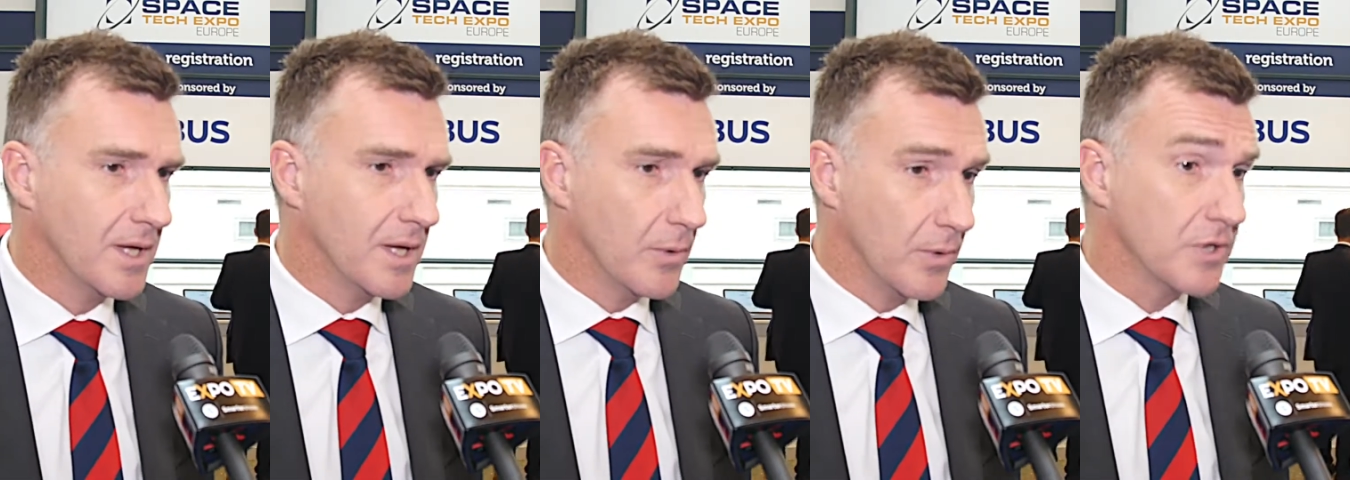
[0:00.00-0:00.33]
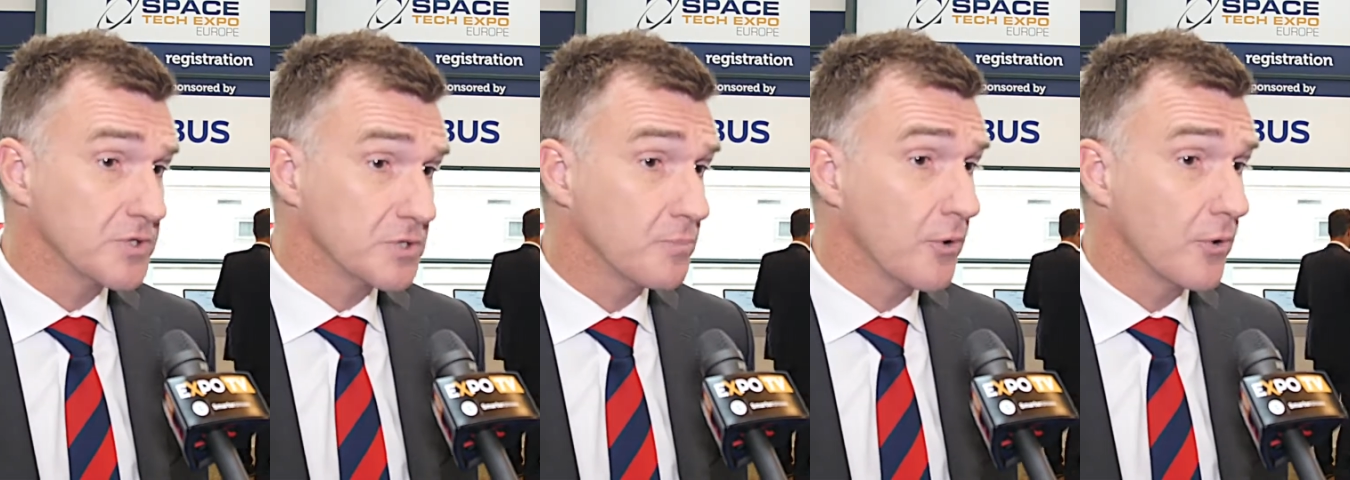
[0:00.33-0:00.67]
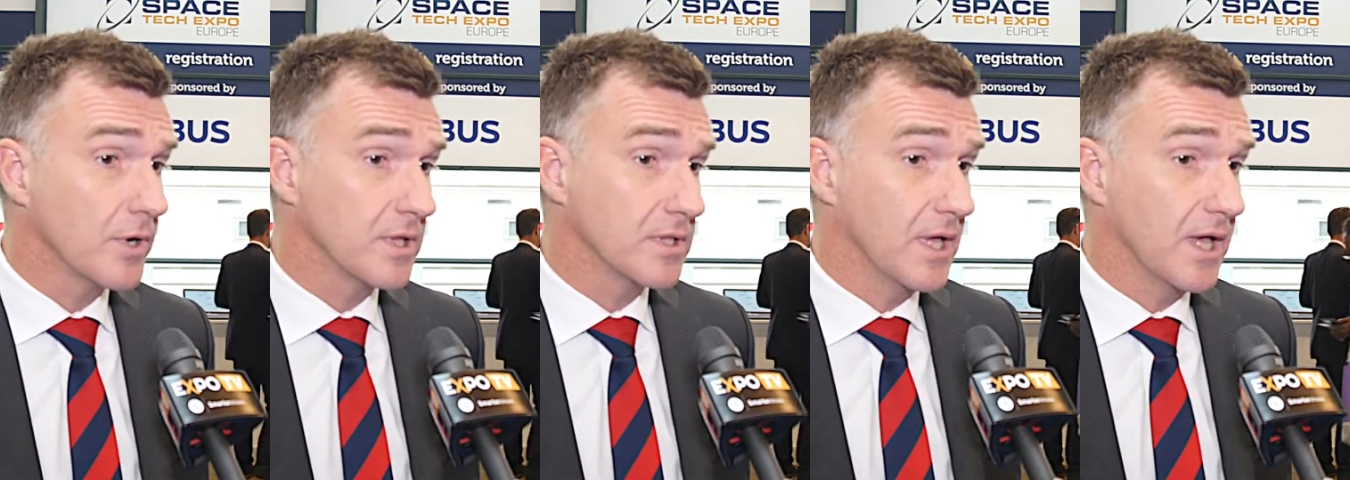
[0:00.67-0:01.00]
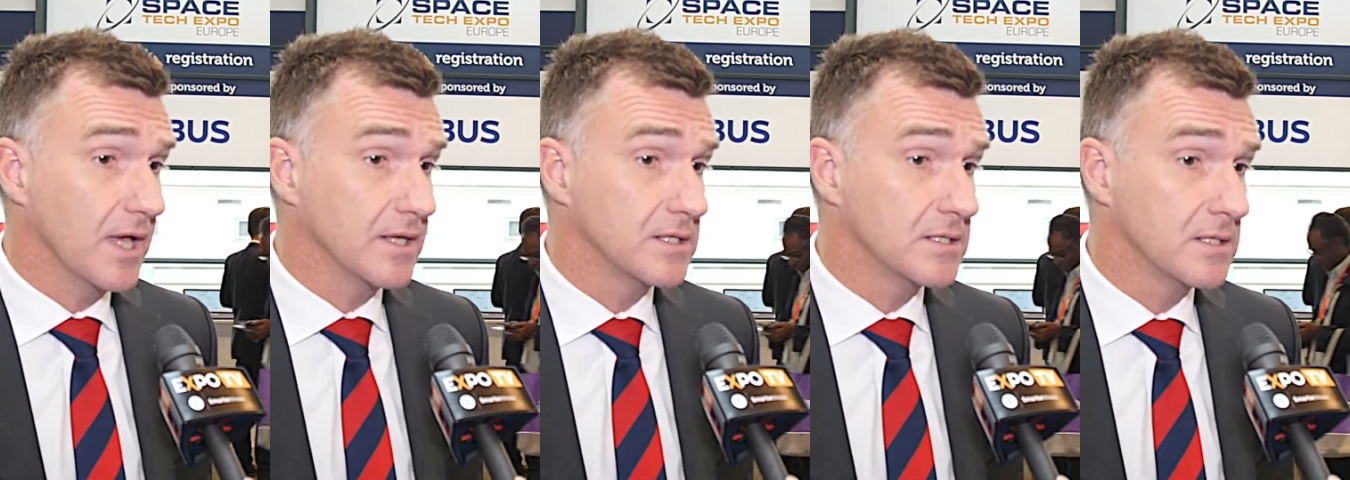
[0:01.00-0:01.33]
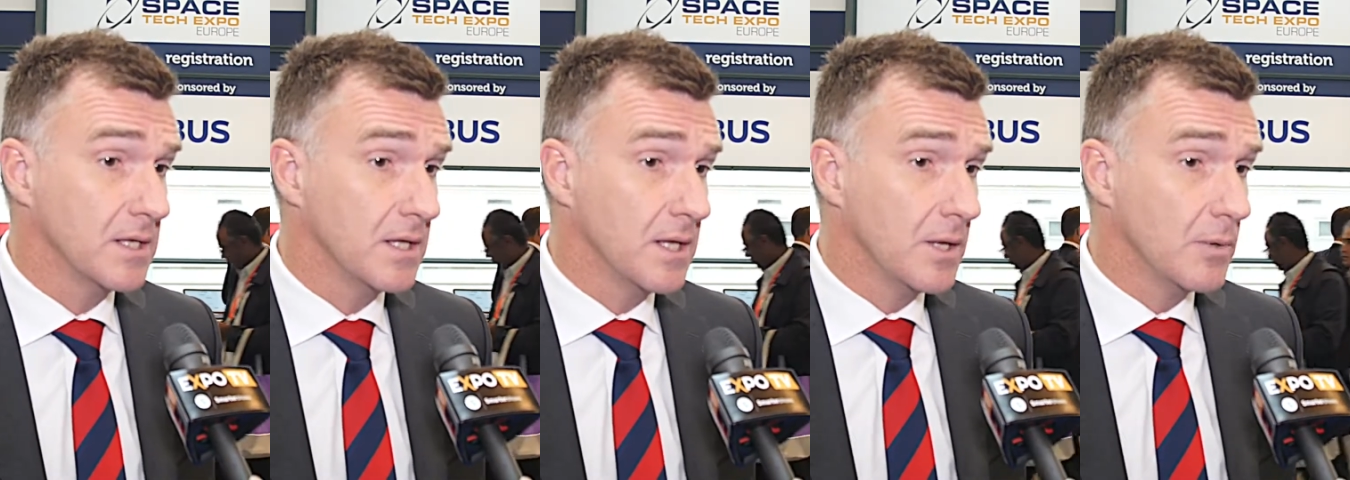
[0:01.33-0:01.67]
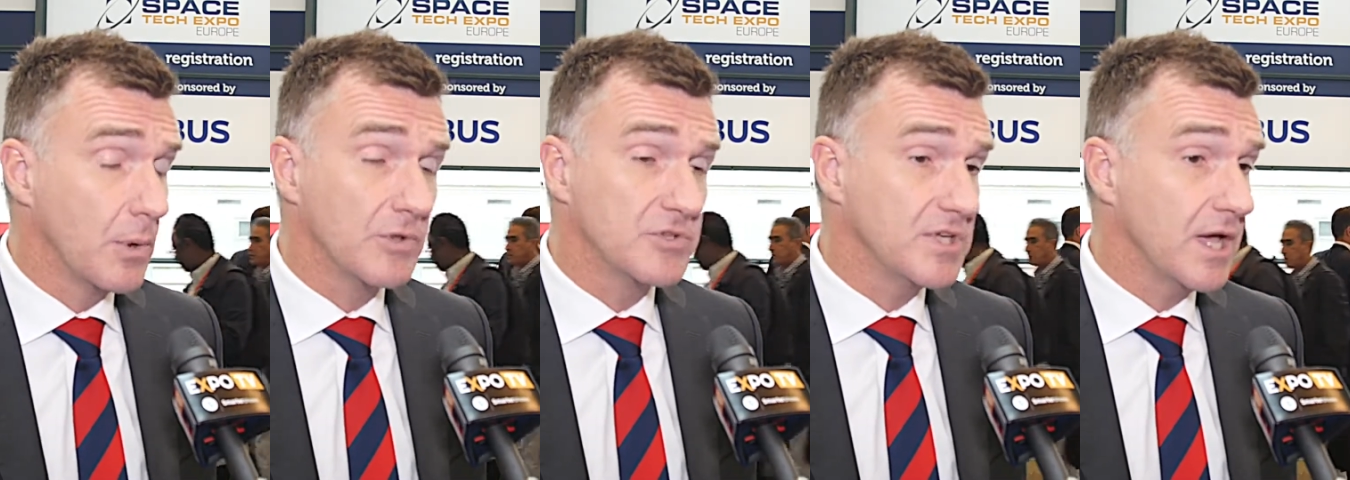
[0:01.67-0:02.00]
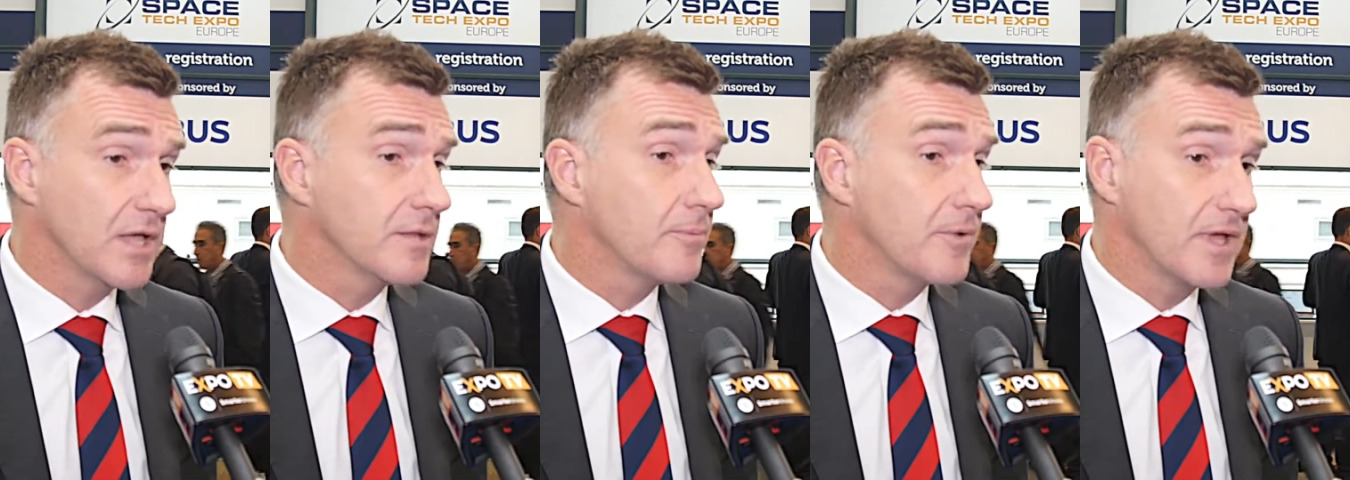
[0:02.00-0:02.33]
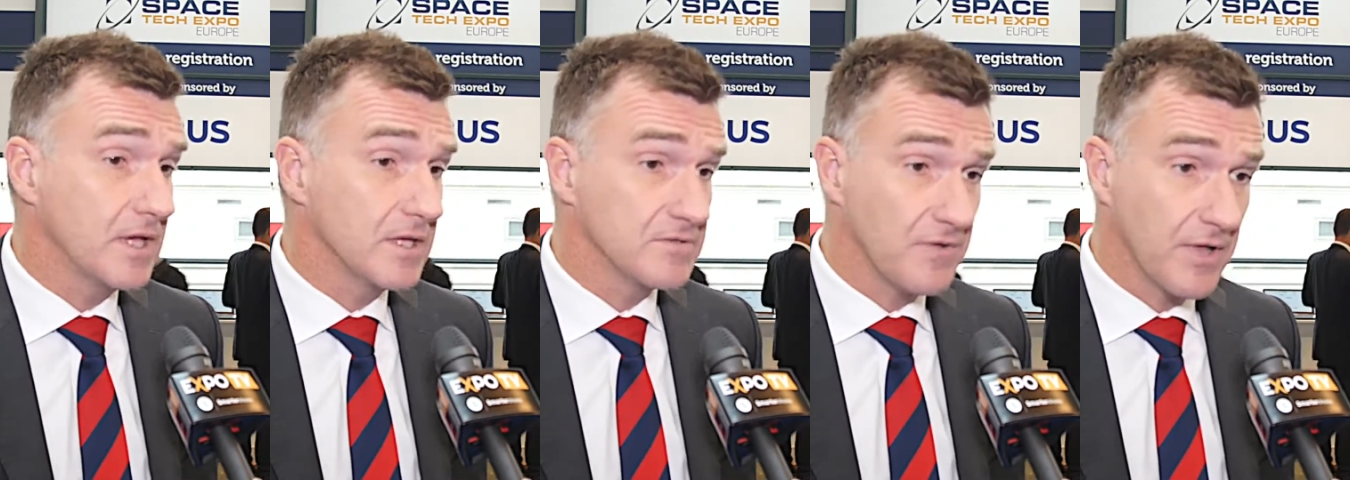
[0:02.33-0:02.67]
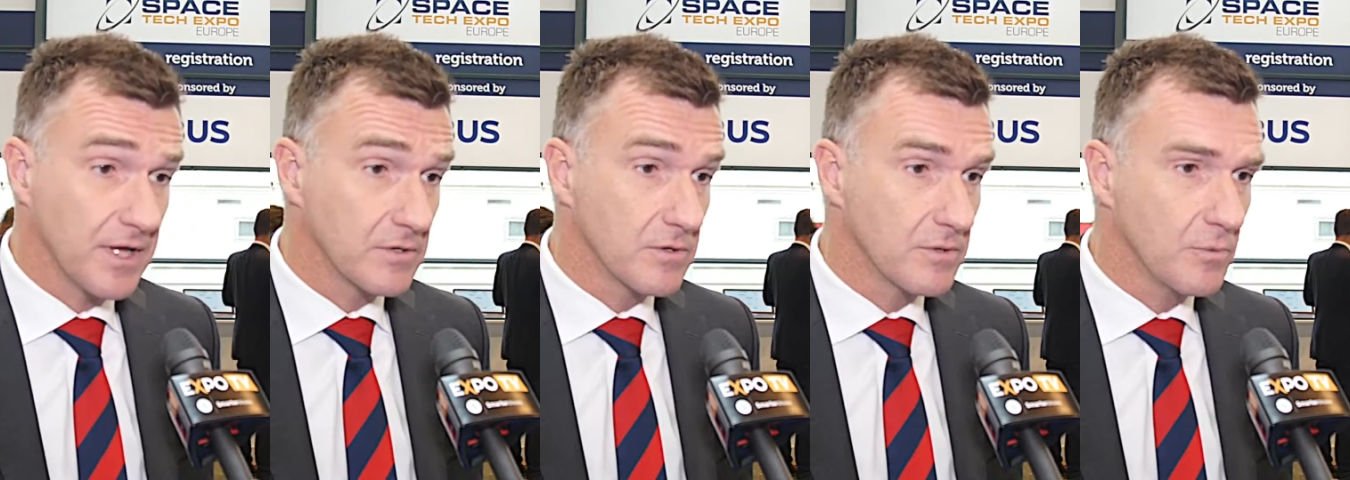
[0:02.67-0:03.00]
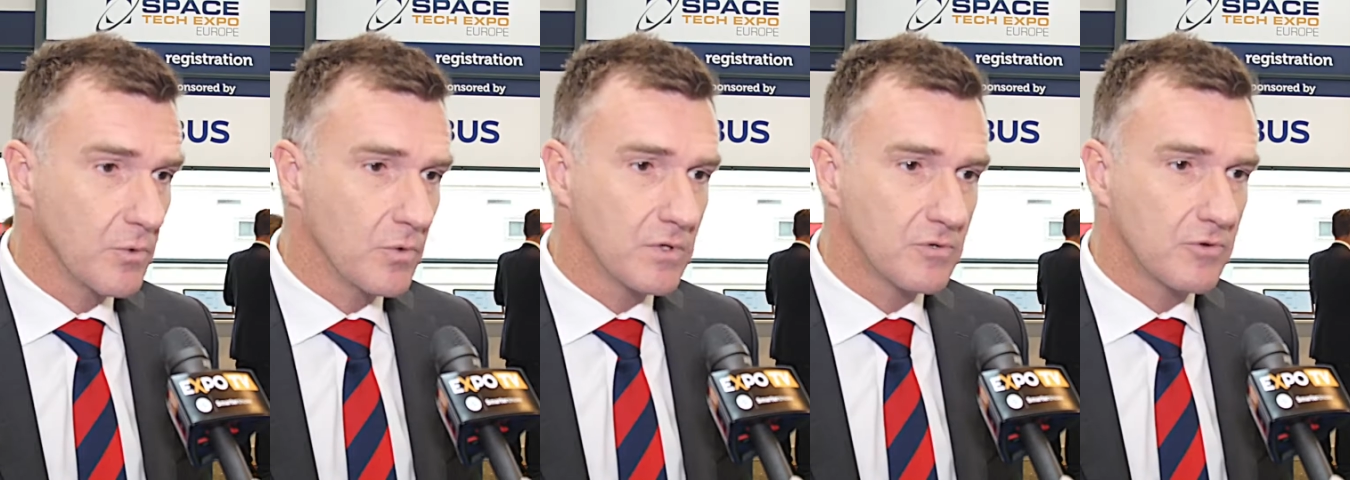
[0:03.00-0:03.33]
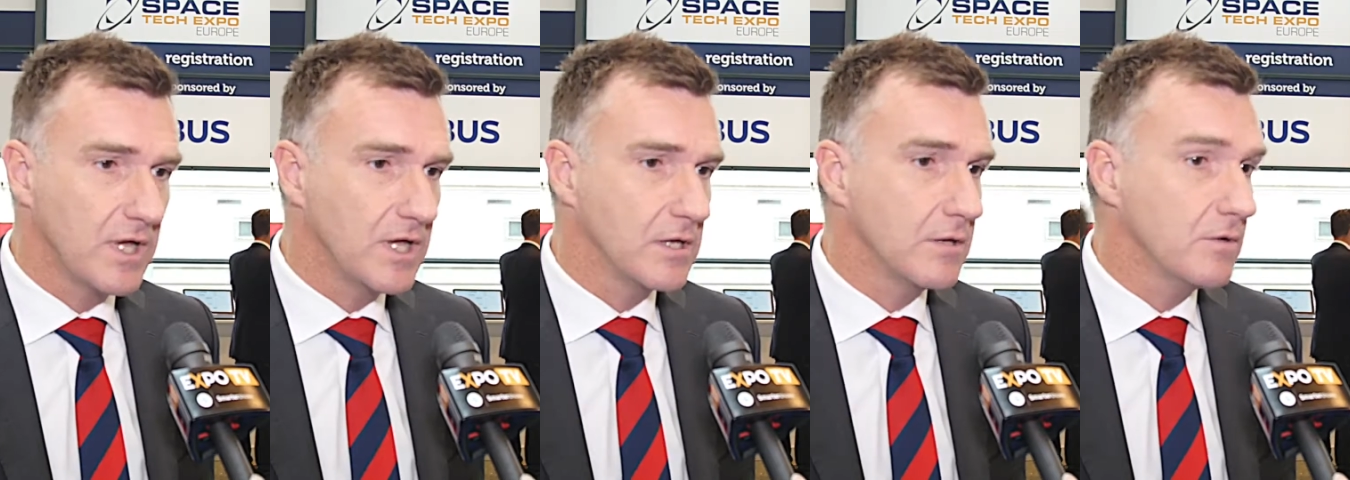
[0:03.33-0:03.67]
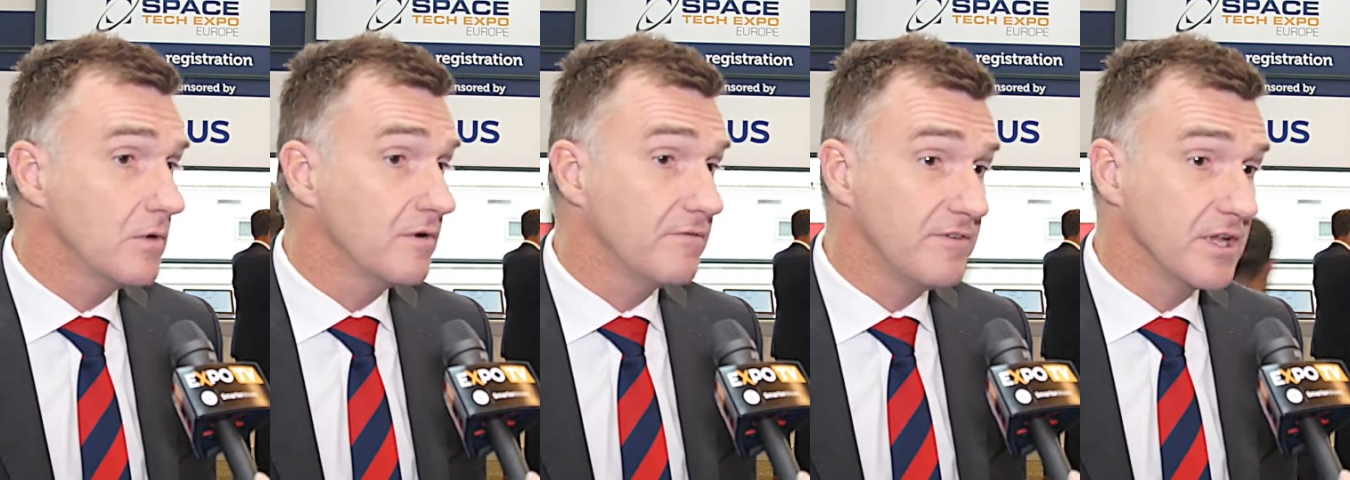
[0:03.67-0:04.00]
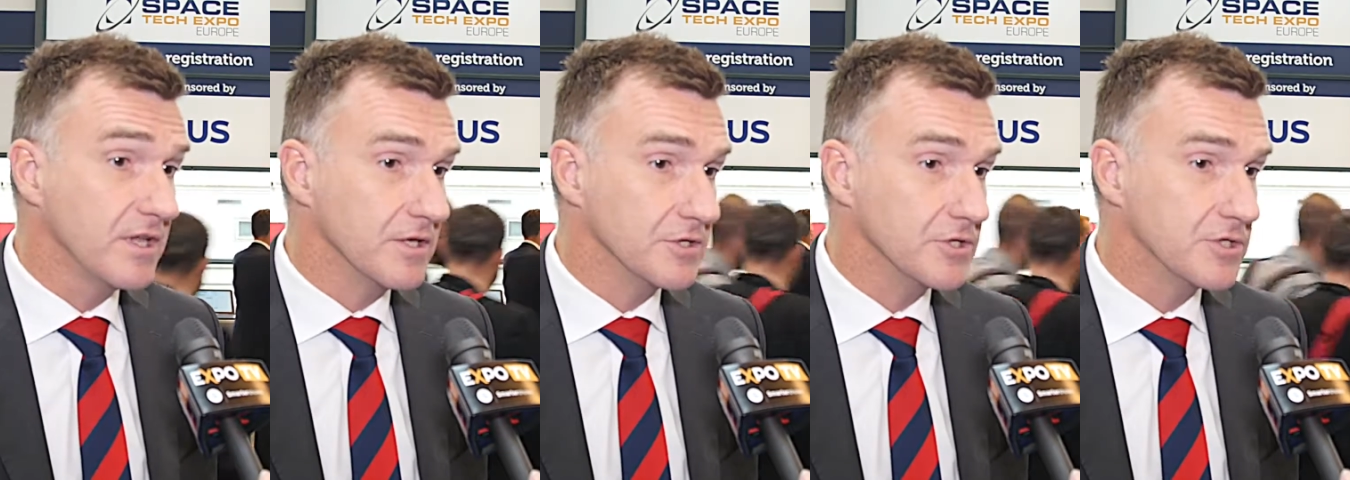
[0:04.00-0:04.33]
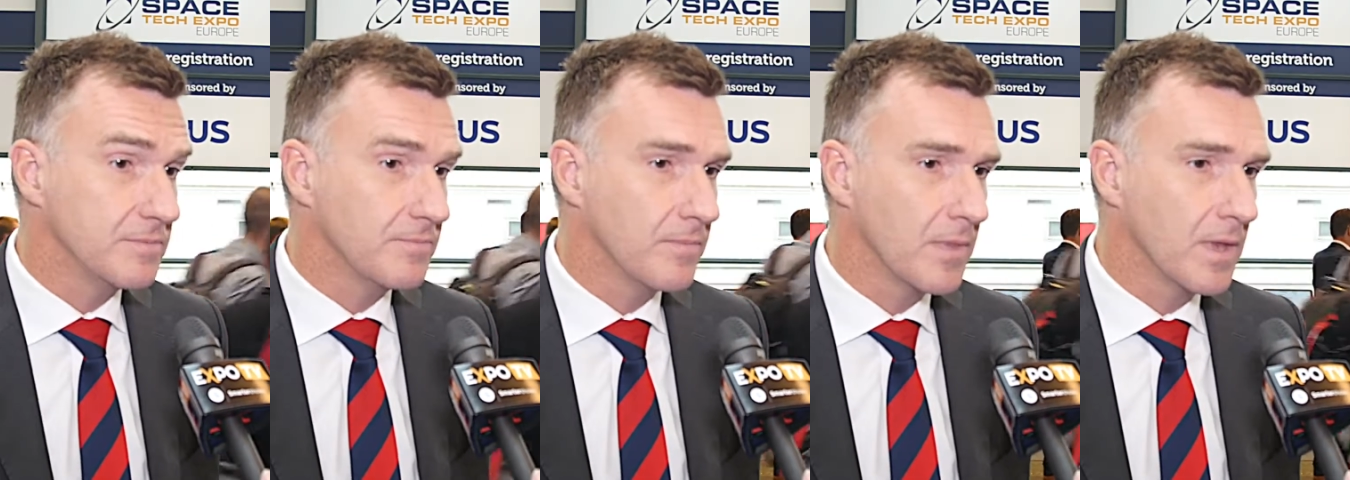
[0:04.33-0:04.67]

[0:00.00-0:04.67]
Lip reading: and we're supporting that. We'll see other players flying to the moon create a lunar village.